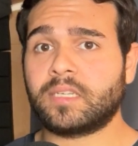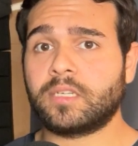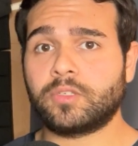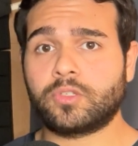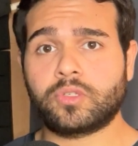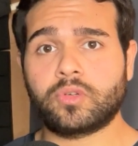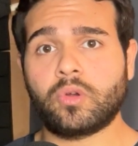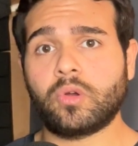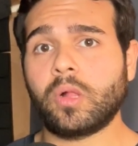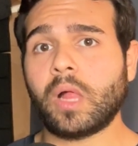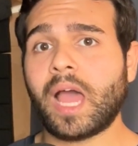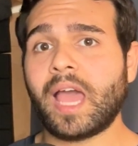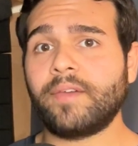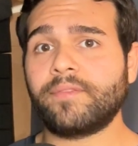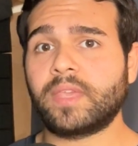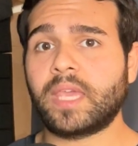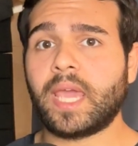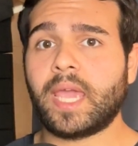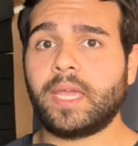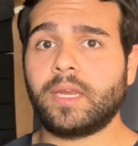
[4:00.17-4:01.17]
control
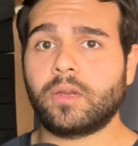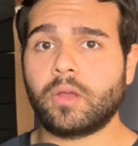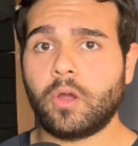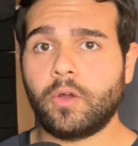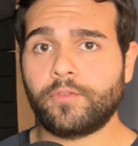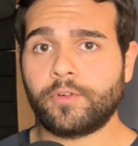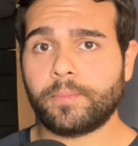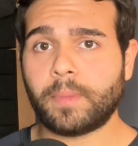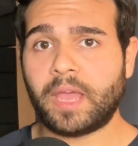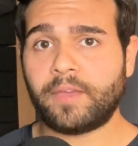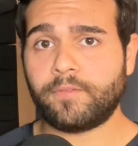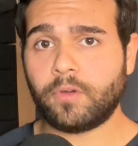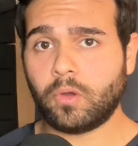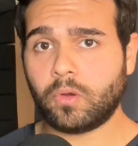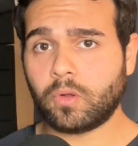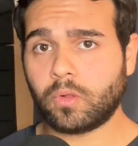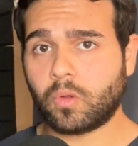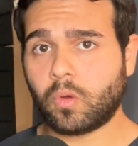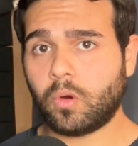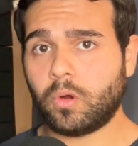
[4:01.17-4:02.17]
I've gained over my
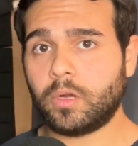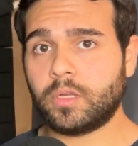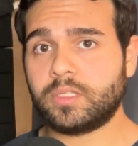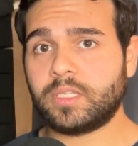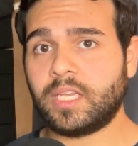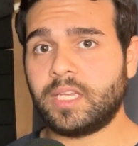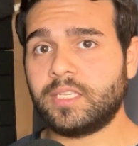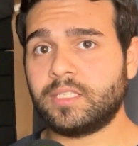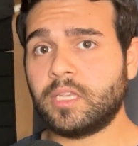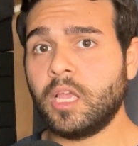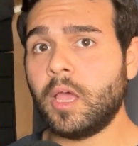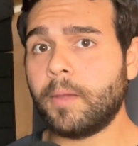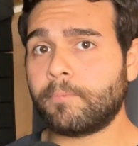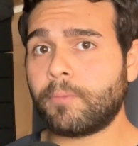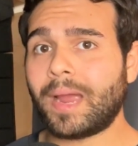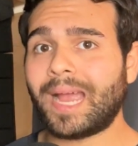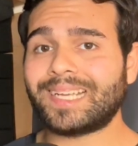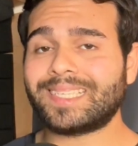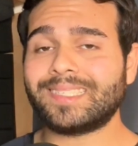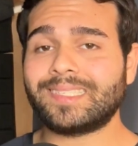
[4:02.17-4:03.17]
vocal cords is
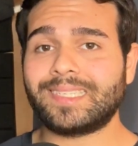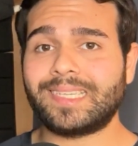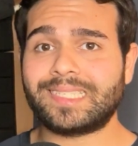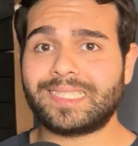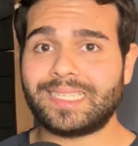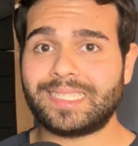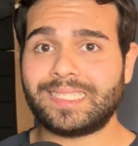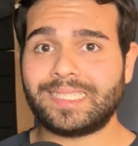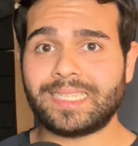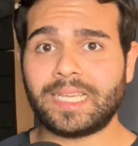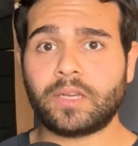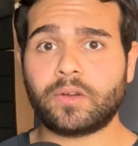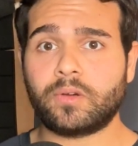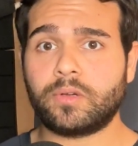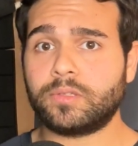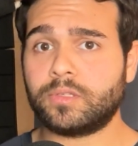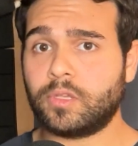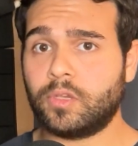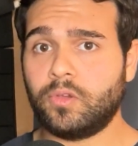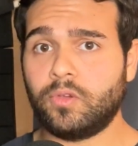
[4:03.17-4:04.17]
practicing to
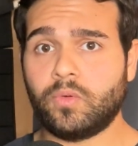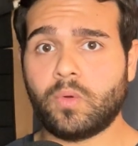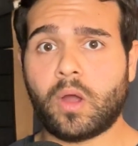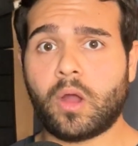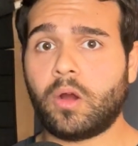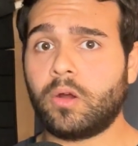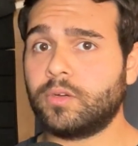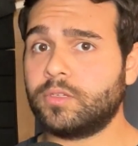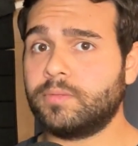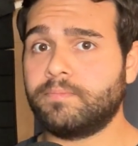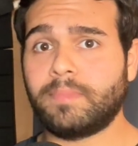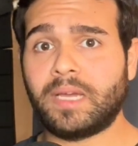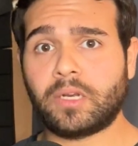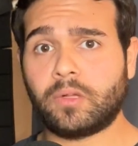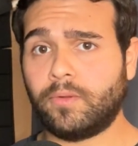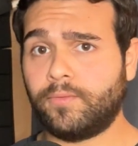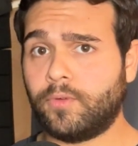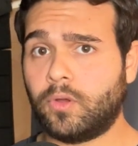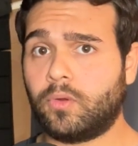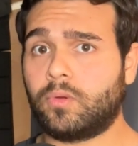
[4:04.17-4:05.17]
singers who aren't
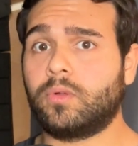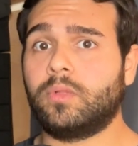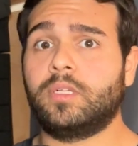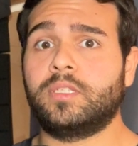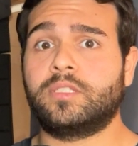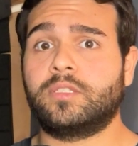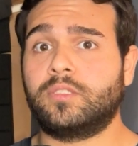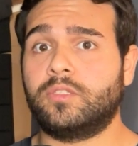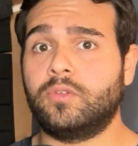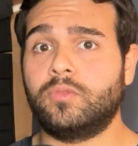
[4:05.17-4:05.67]
metal vocalists,